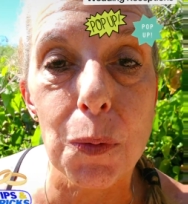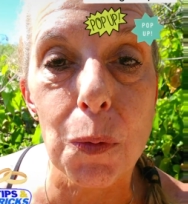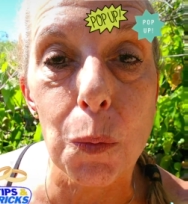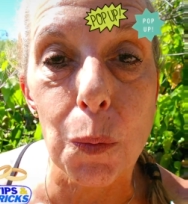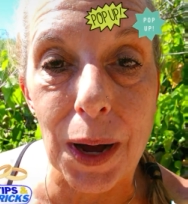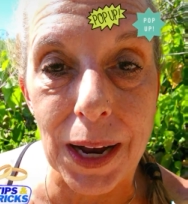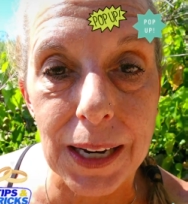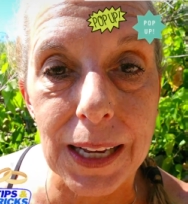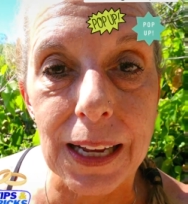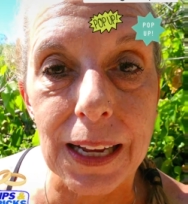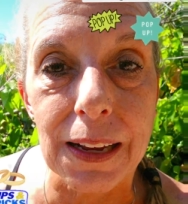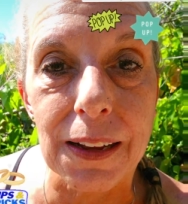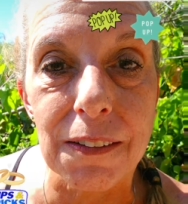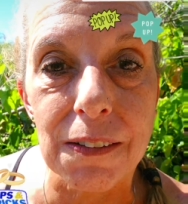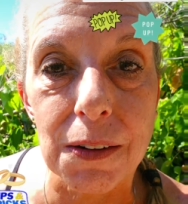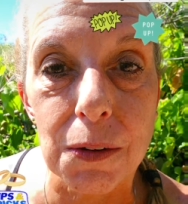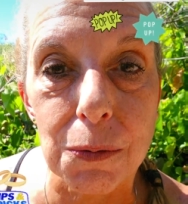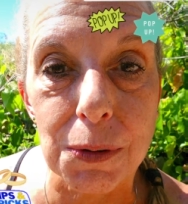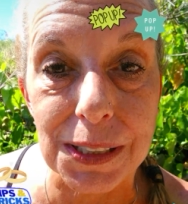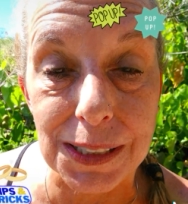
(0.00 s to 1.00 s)
wedding
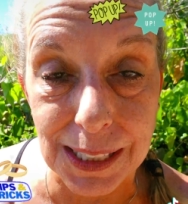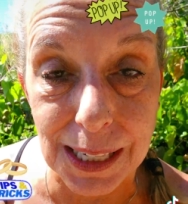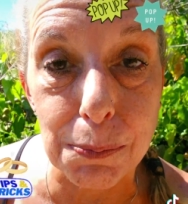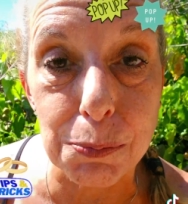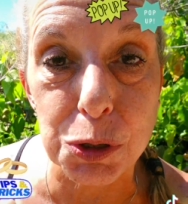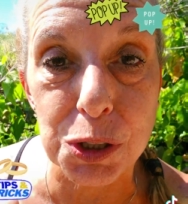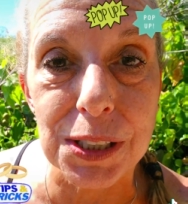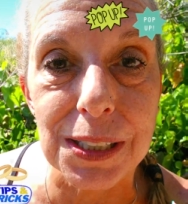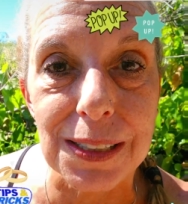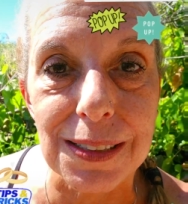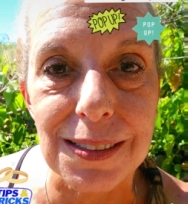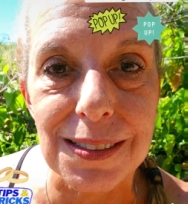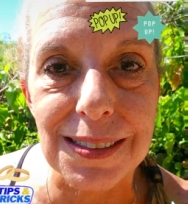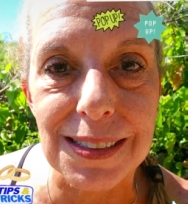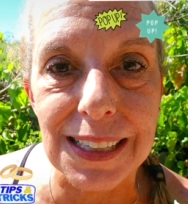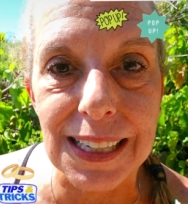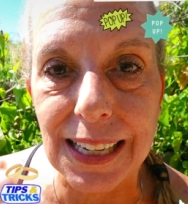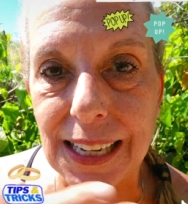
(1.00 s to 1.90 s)
receptions